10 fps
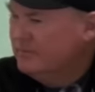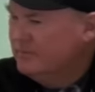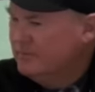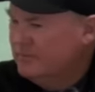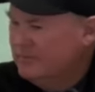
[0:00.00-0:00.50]

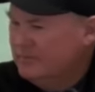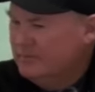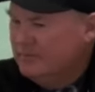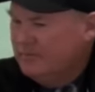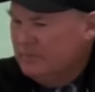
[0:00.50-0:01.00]

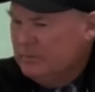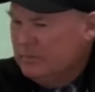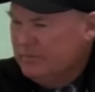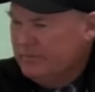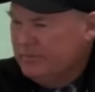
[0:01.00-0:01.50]

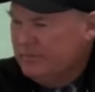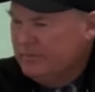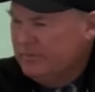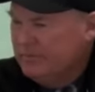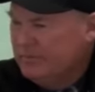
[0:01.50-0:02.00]

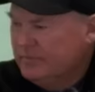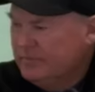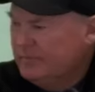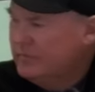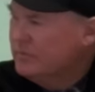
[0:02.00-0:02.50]

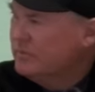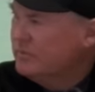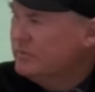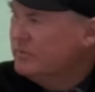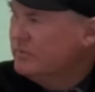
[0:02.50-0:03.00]

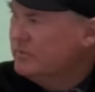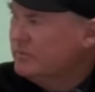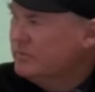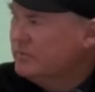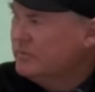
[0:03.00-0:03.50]

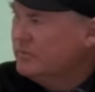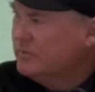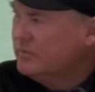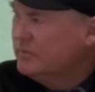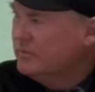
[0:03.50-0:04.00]

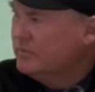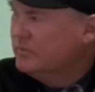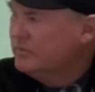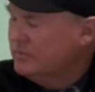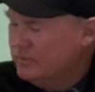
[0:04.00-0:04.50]

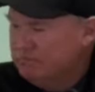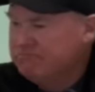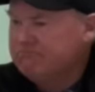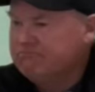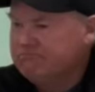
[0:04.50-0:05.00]

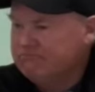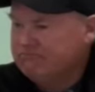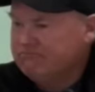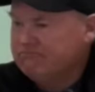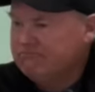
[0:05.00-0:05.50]

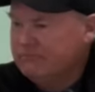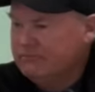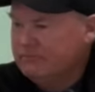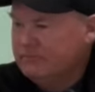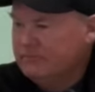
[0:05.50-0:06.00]

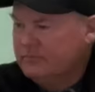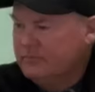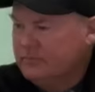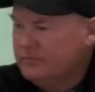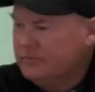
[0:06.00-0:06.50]

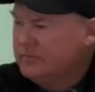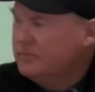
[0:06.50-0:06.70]
This person isn't speaking.